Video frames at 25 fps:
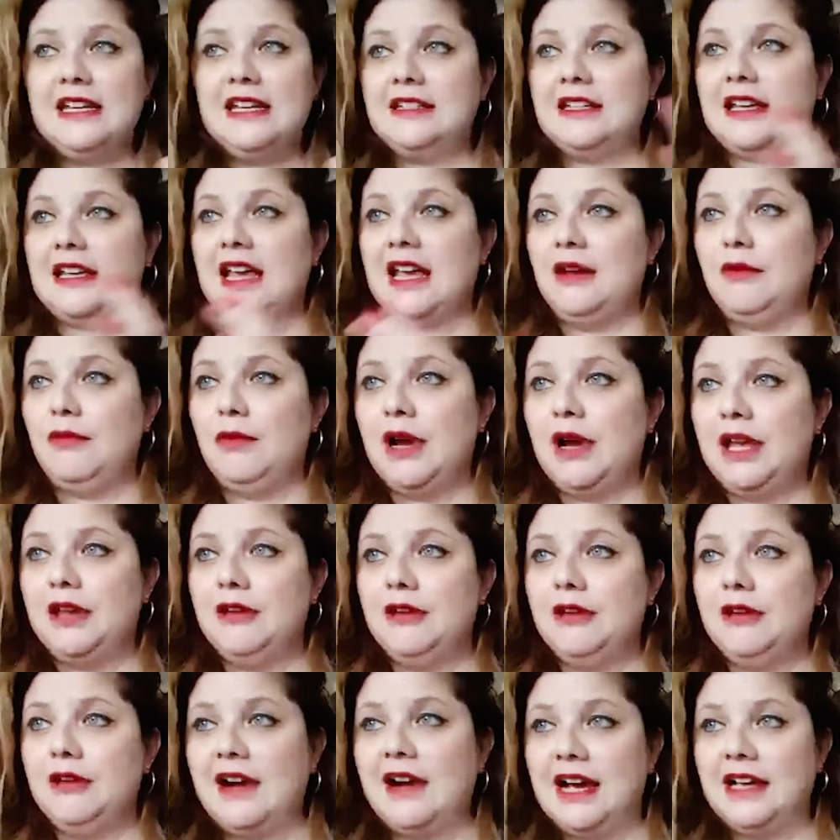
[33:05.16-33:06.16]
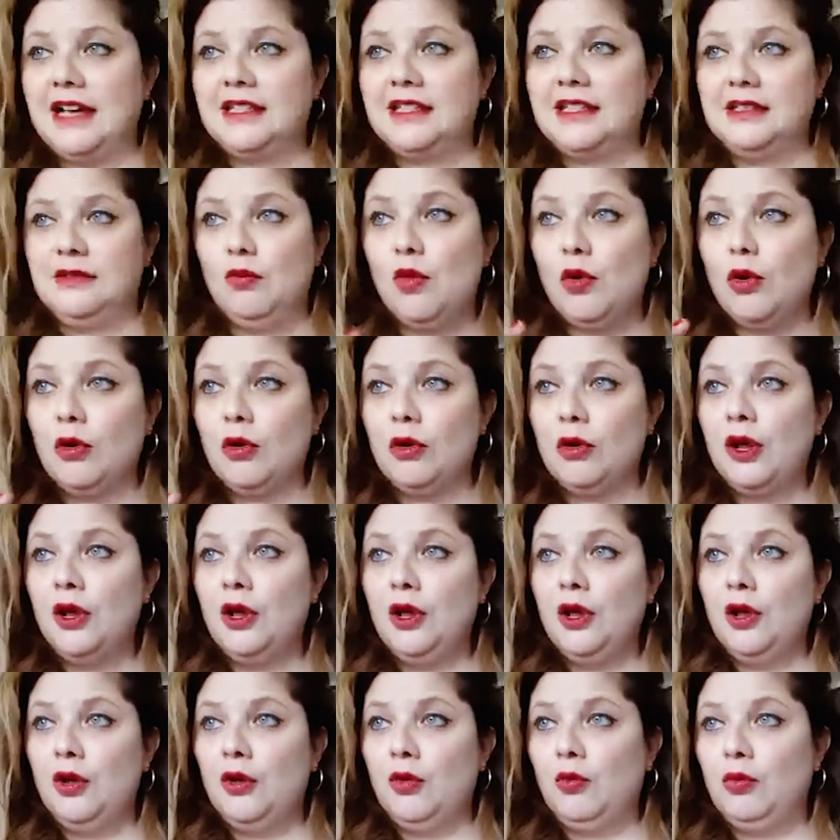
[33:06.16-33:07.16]
indicate where you're at and
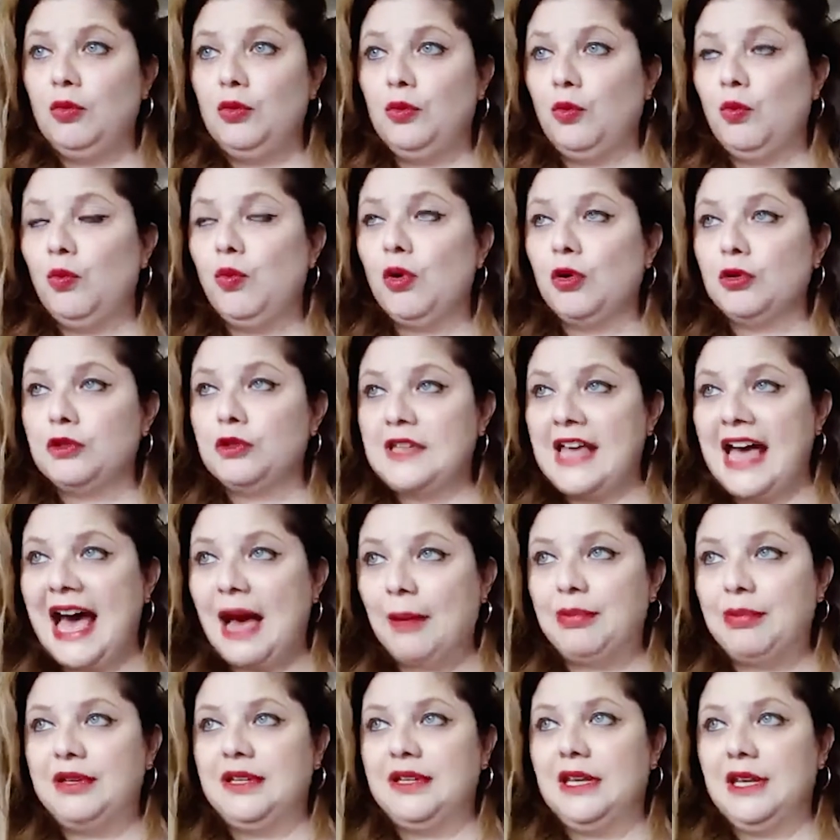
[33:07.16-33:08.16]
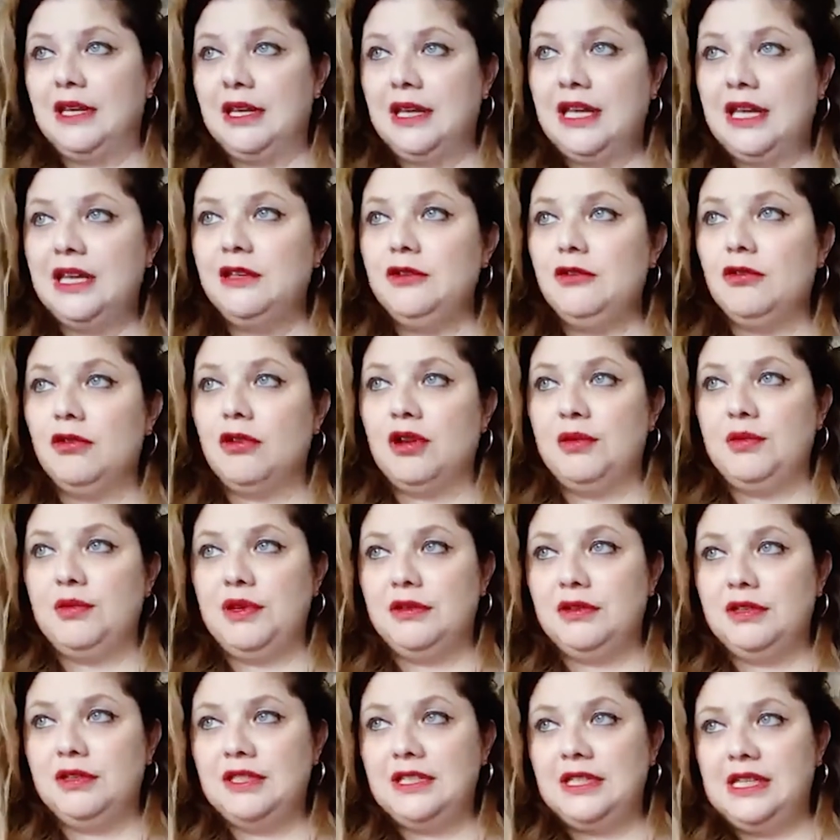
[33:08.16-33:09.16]
what's happening in your
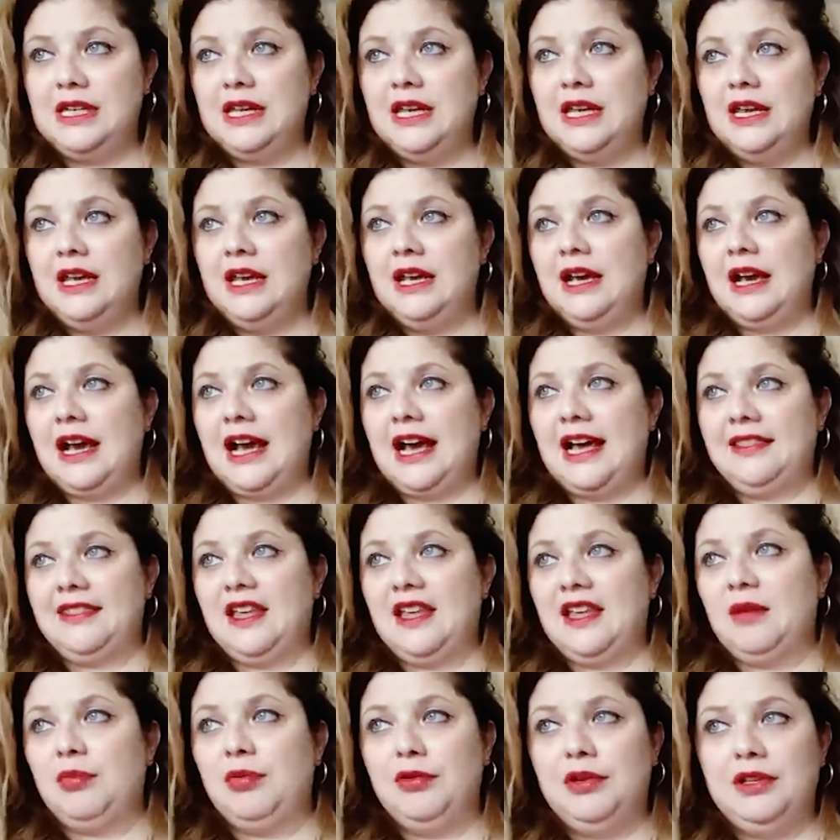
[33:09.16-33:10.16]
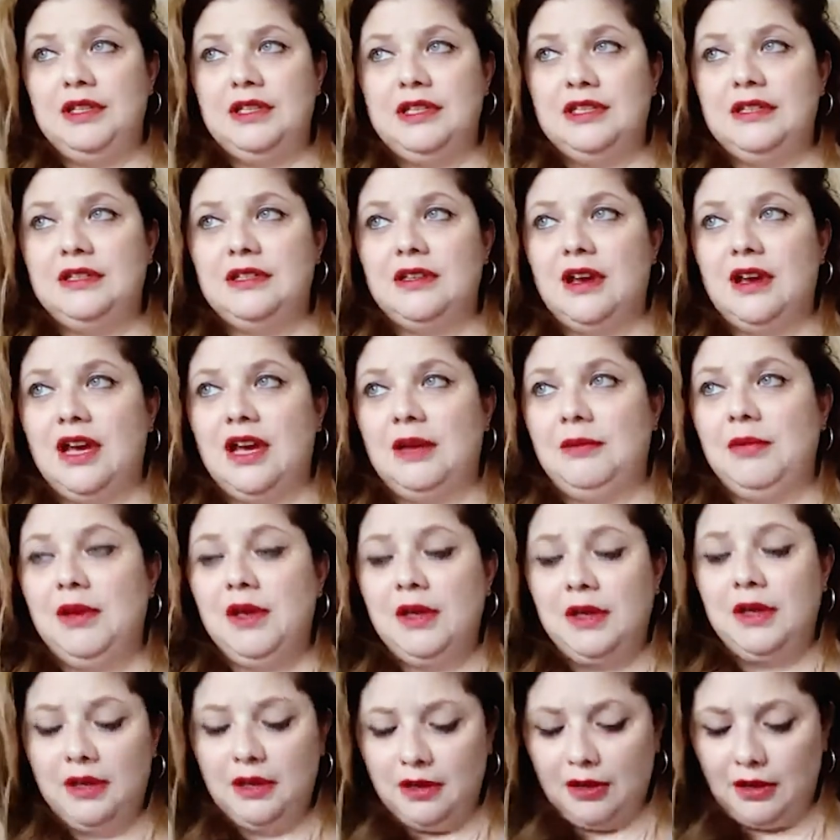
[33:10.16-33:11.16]
community at that point in time.
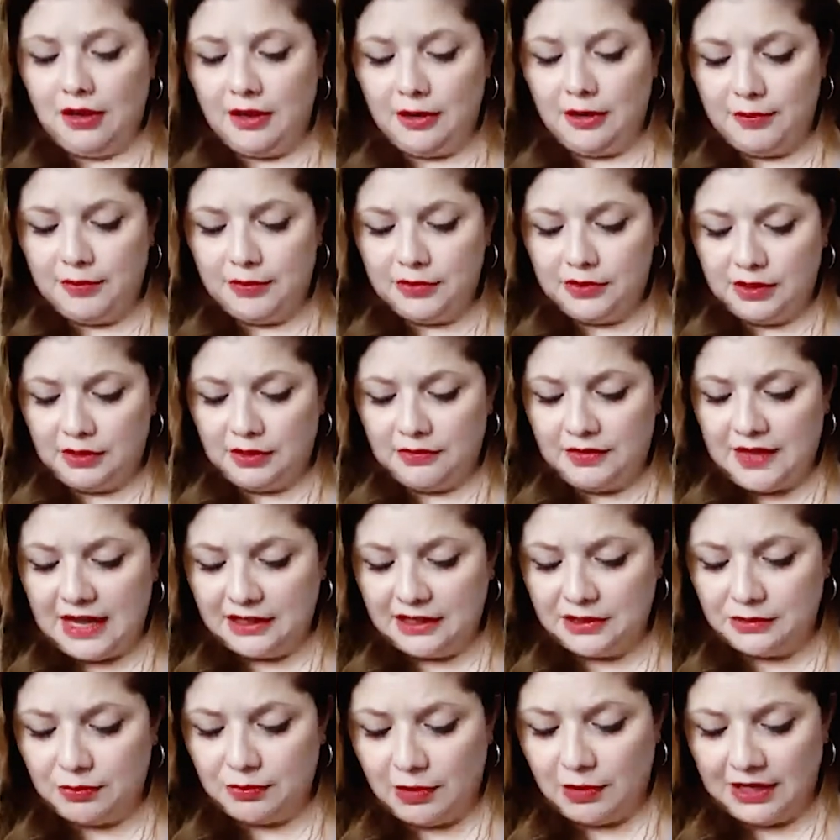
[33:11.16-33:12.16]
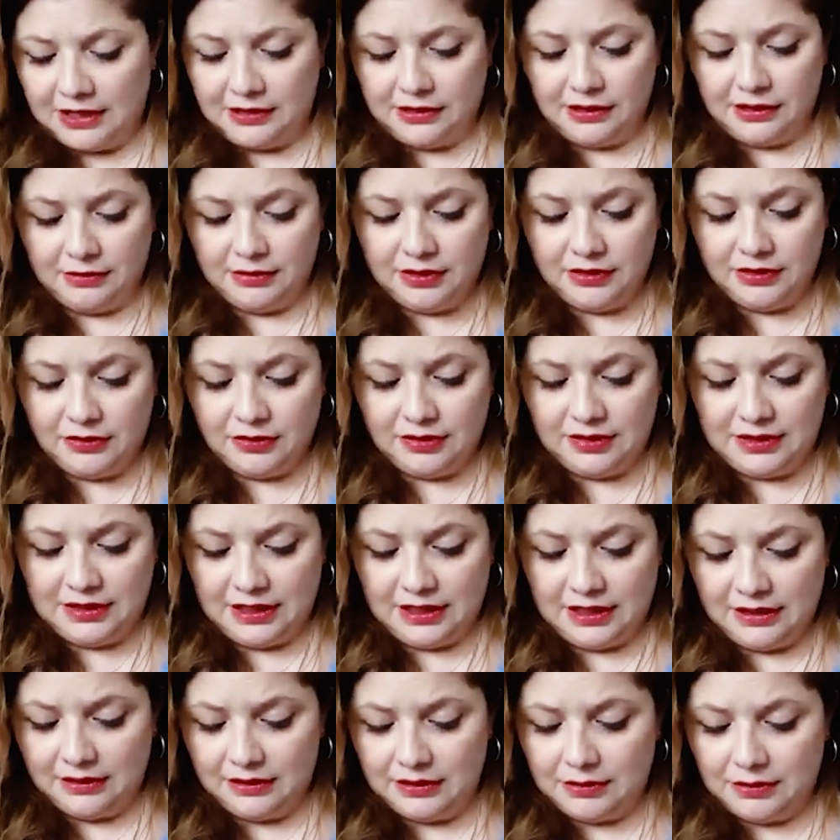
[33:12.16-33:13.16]
So that's why it's so
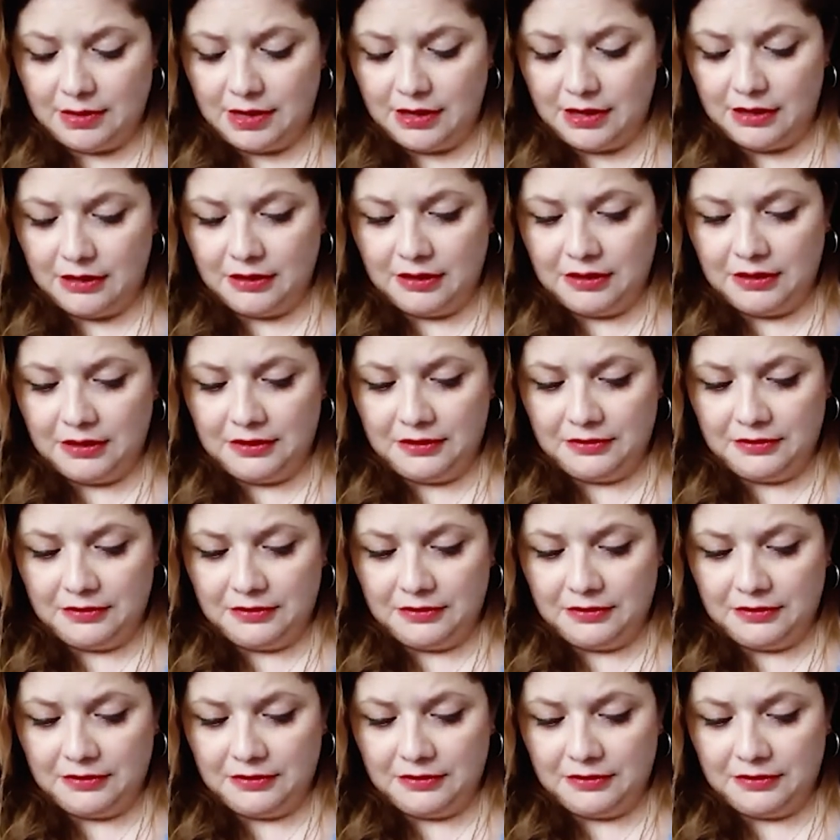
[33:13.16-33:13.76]
interesting as well.